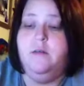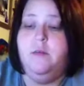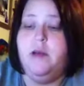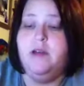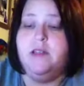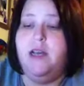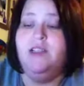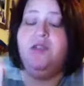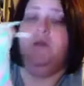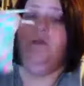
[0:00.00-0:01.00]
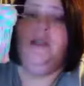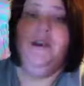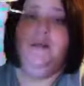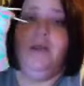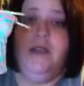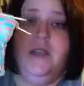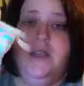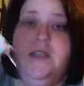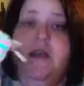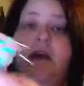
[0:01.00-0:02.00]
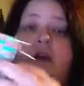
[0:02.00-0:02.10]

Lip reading: because I just want to be done with this.